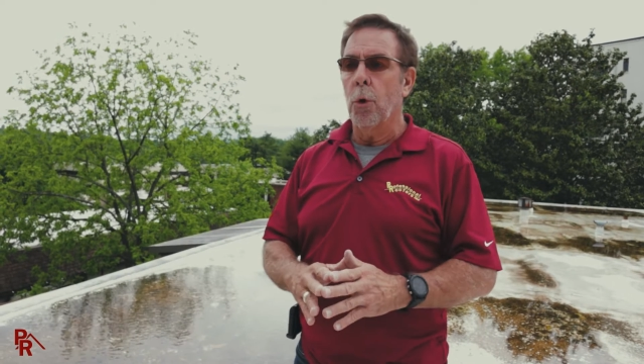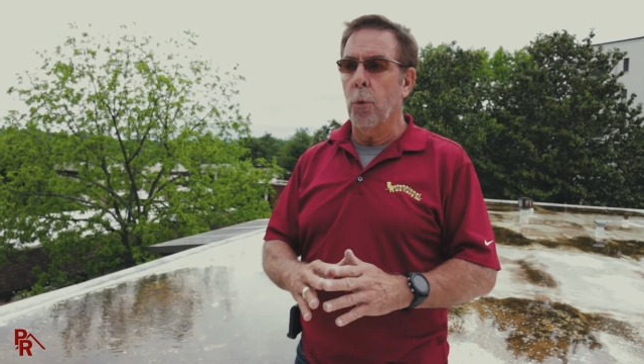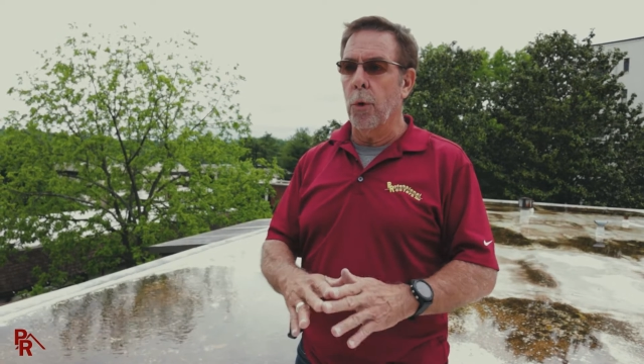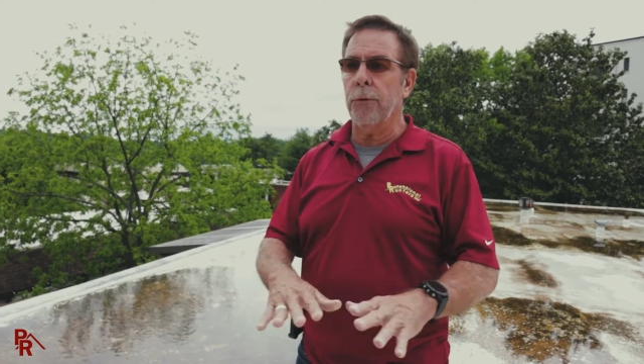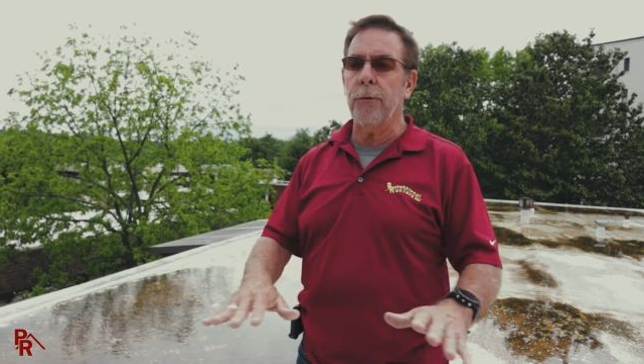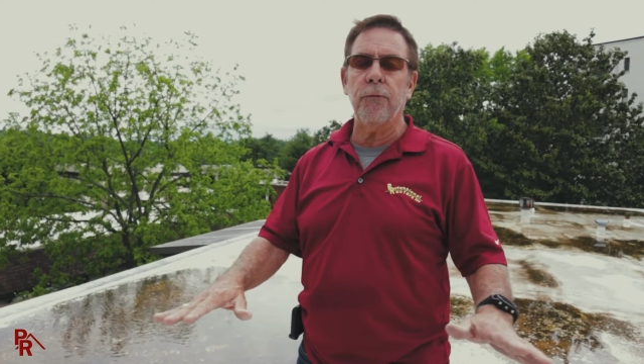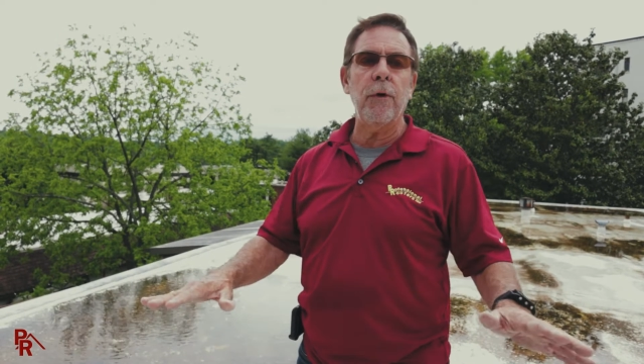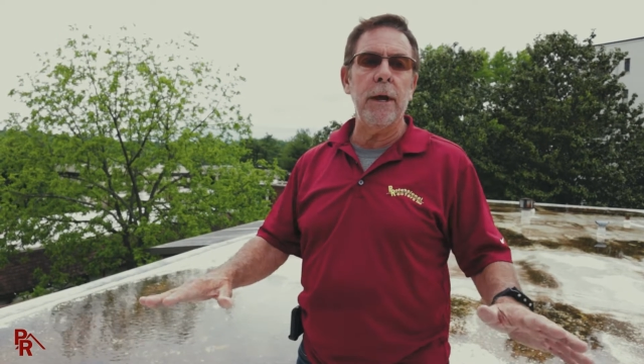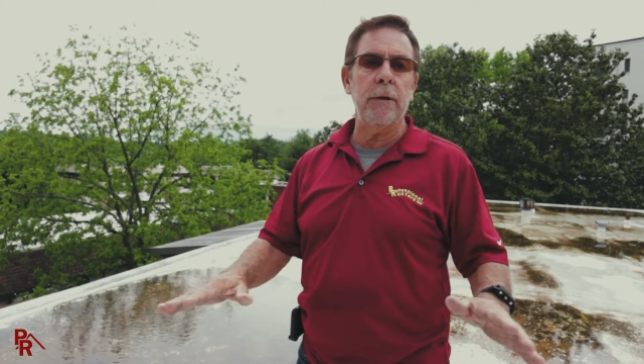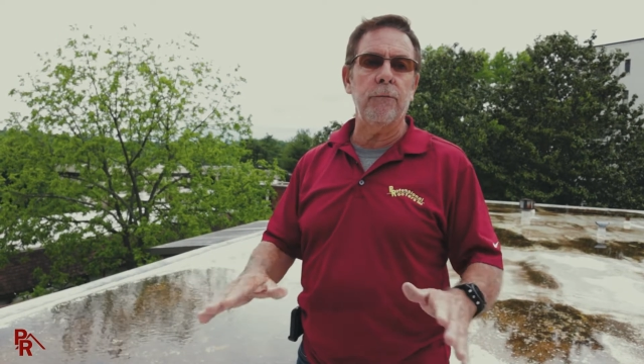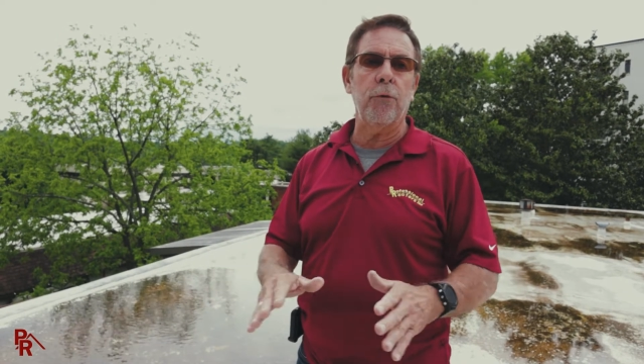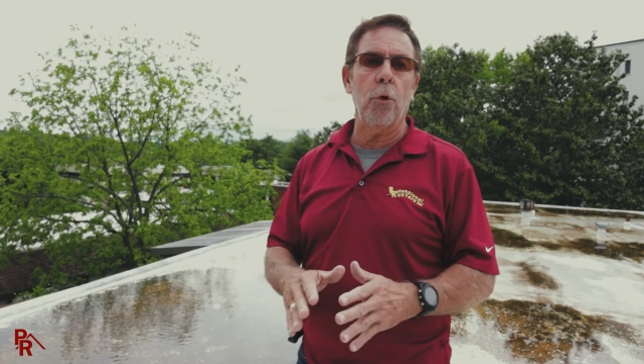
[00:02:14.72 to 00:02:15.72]
with a
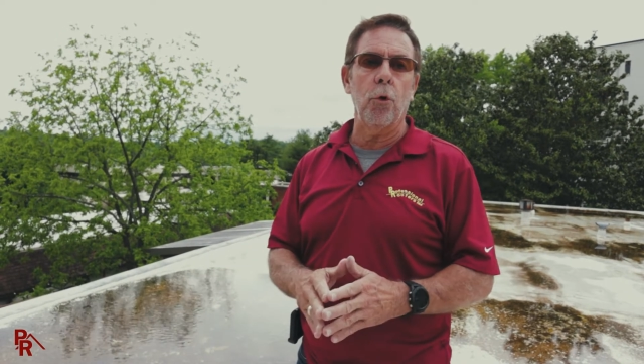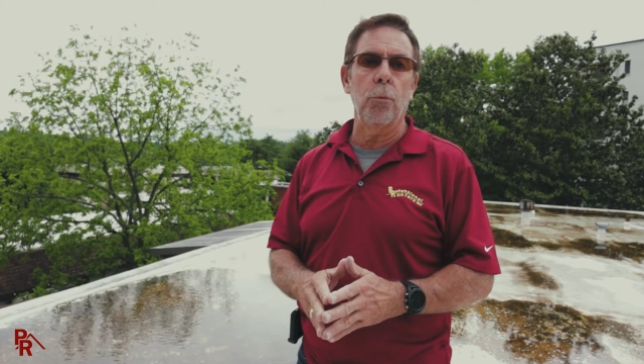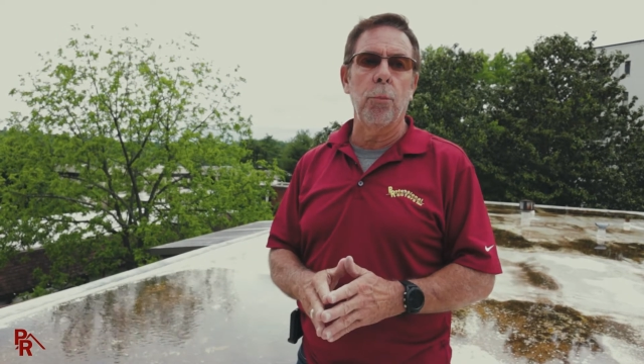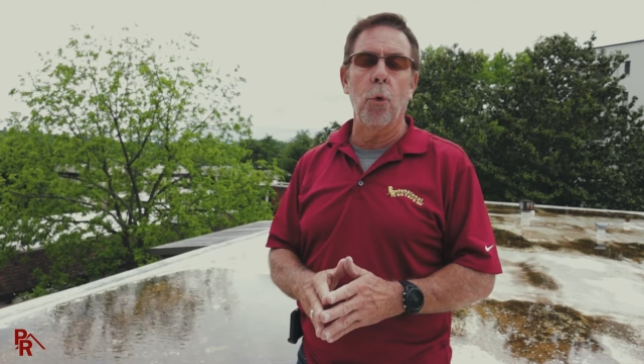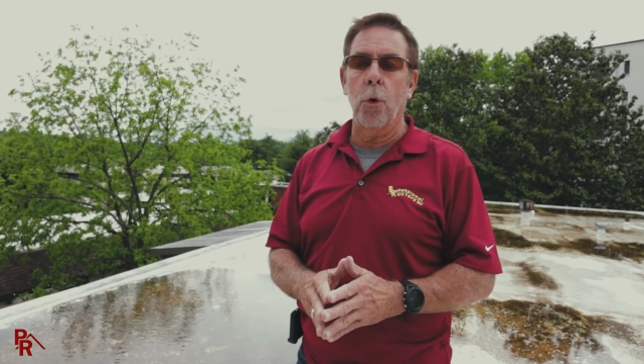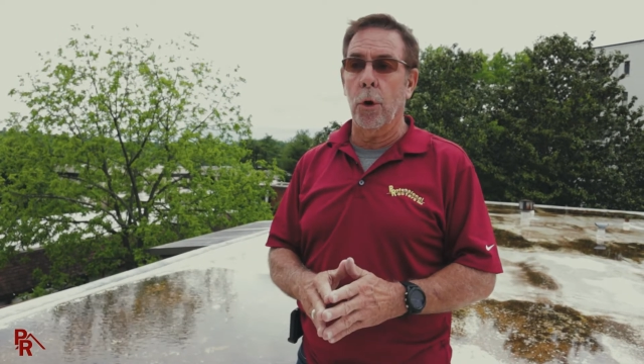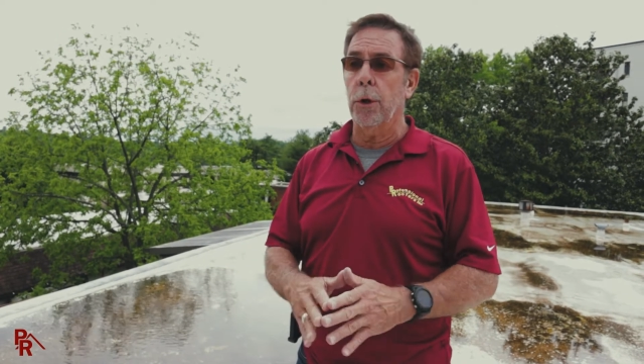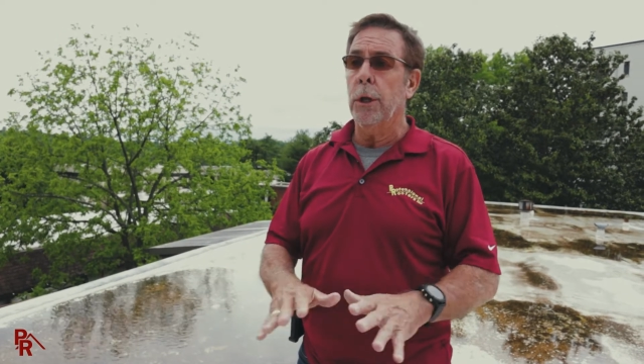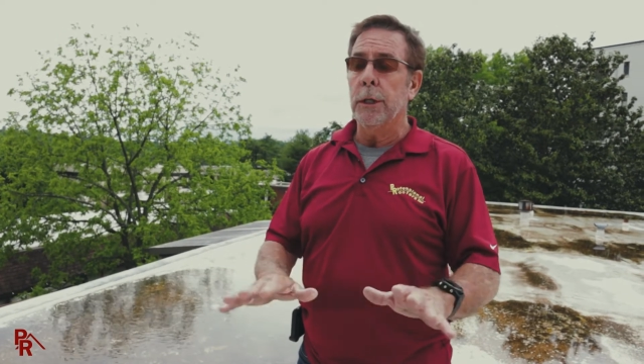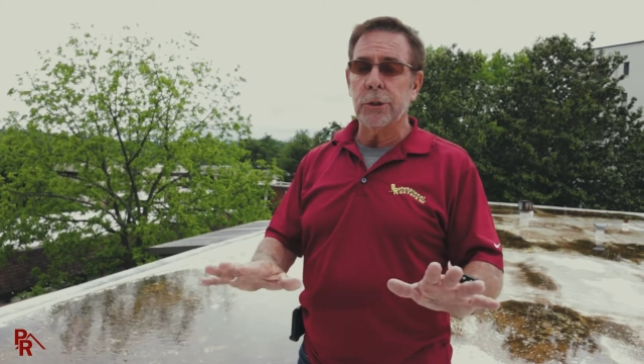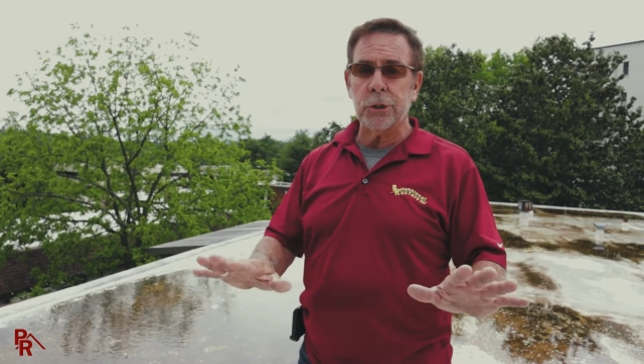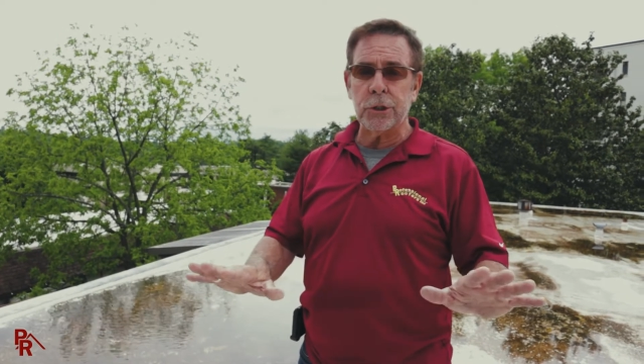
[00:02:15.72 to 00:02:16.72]
fan fold board,
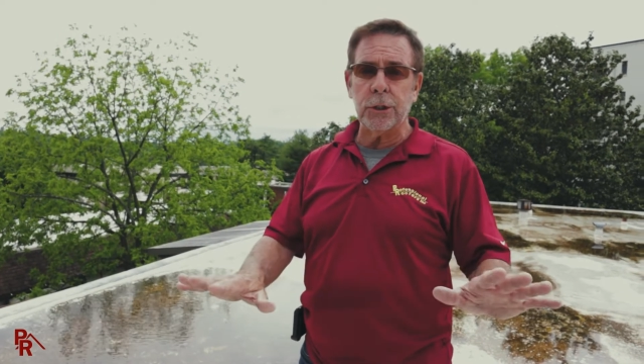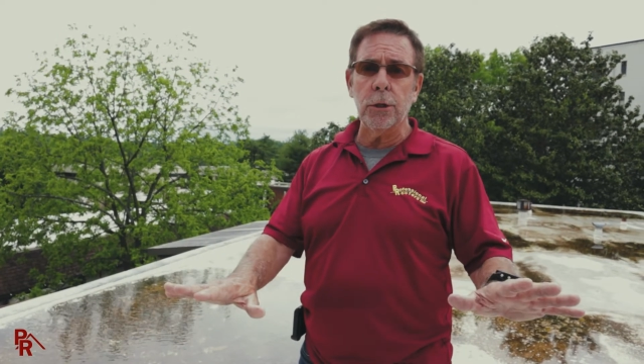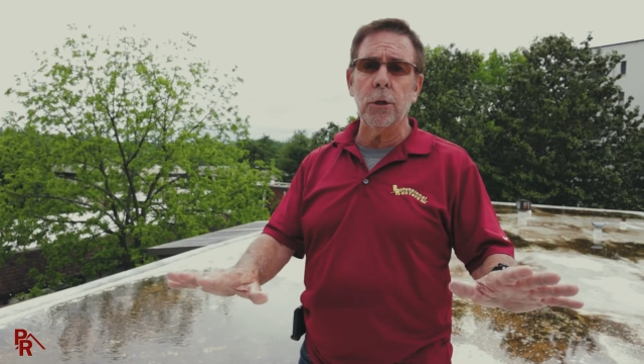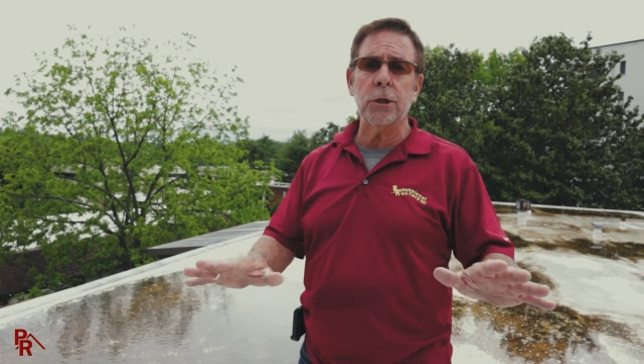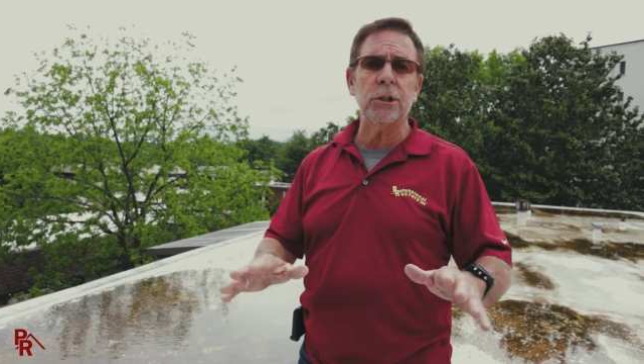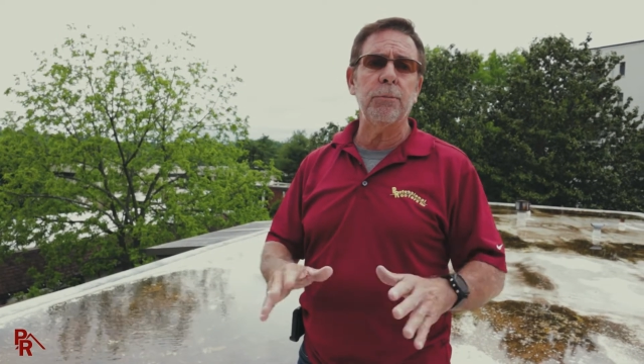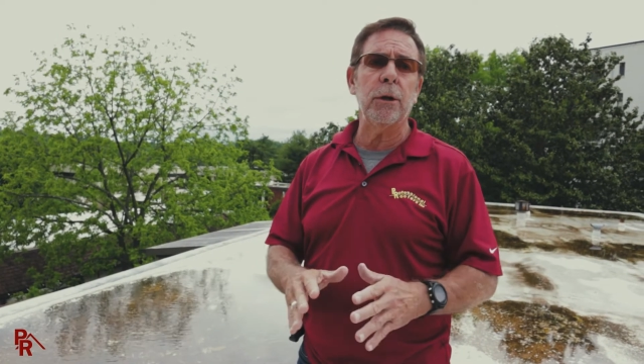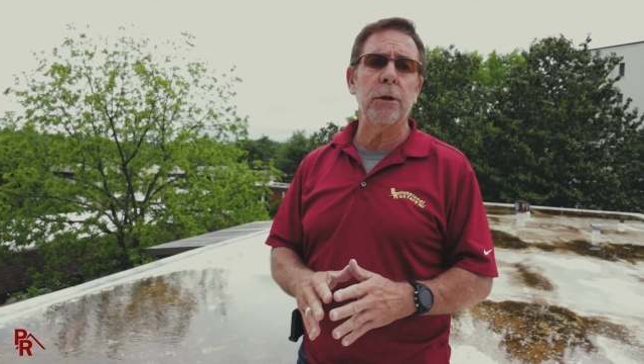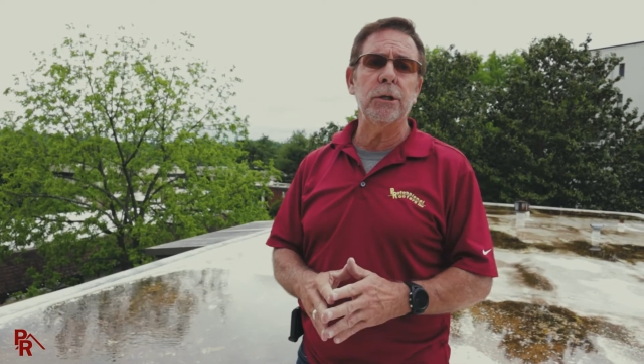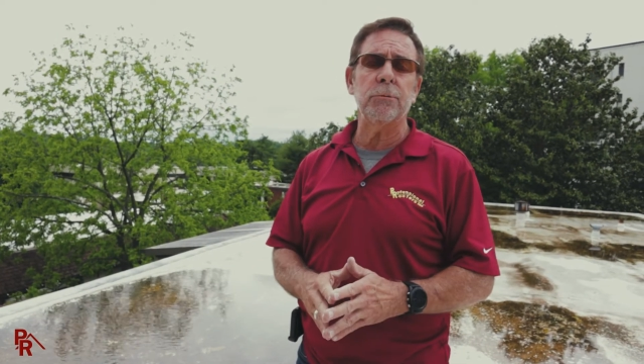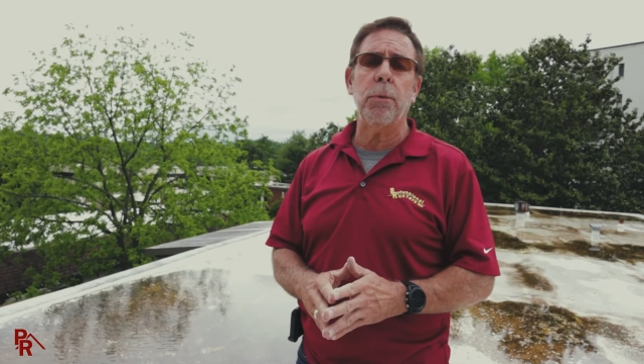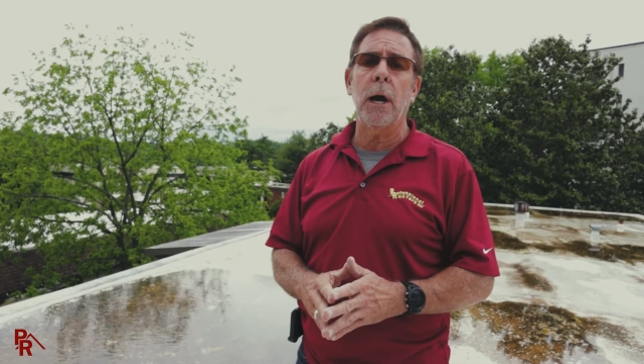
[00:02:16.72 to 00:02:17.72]
still
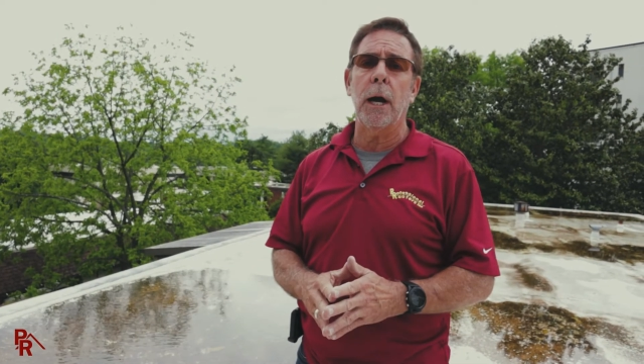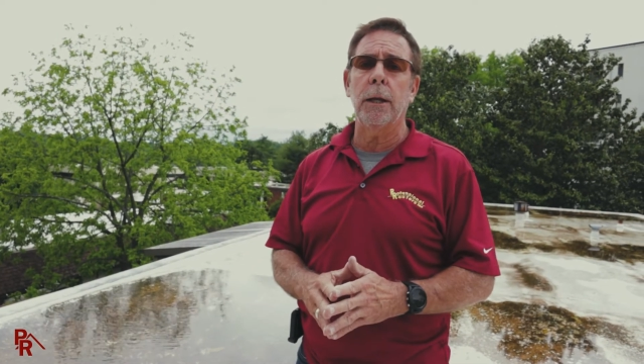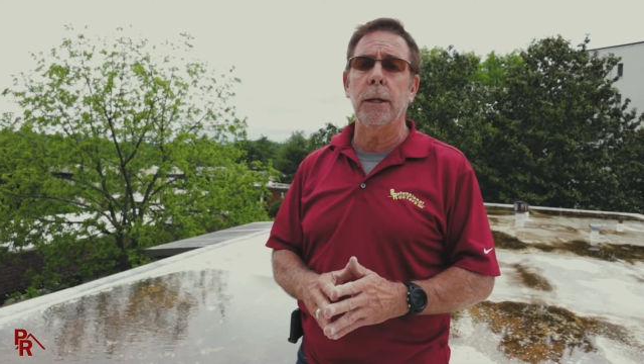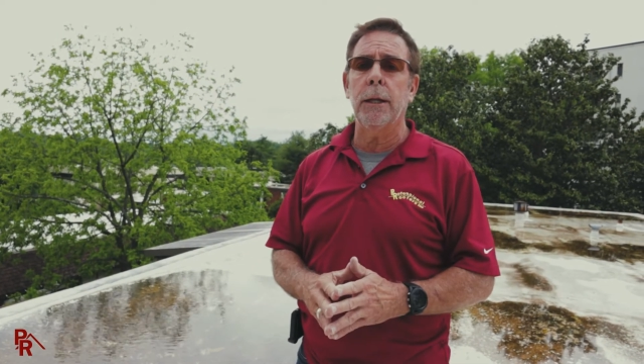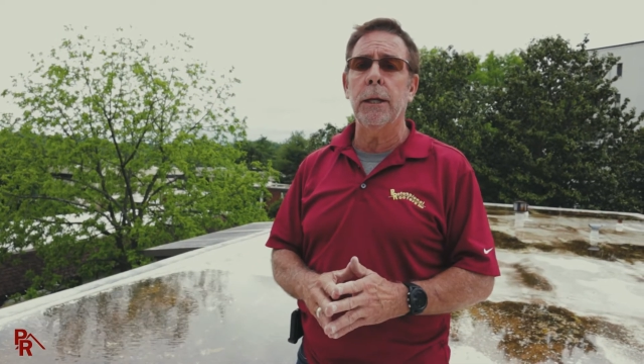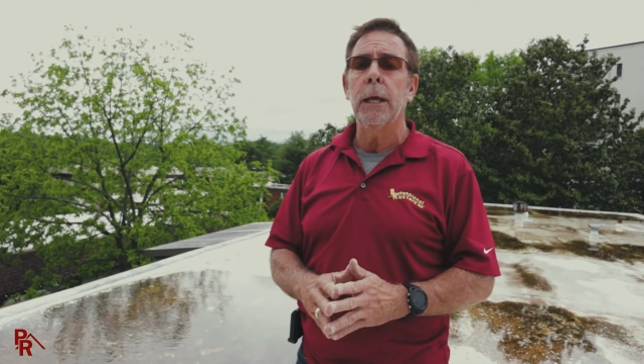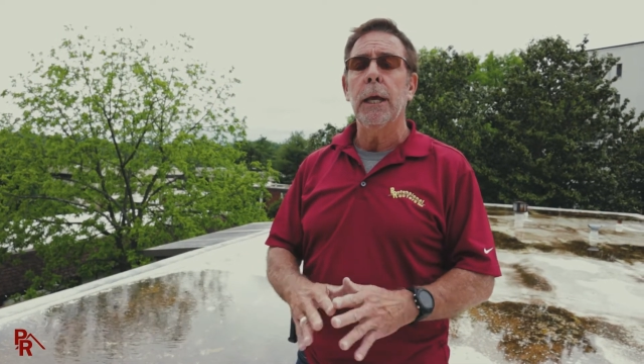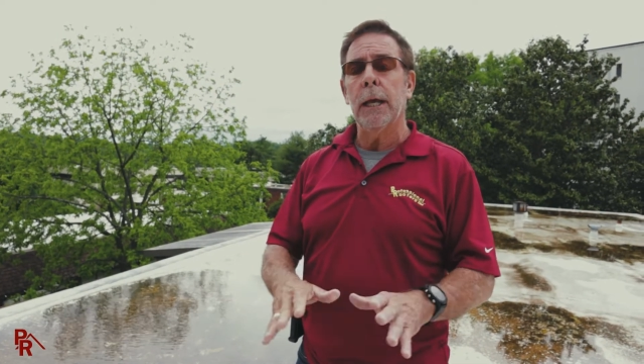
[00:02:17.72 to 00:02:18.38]
experience ponding,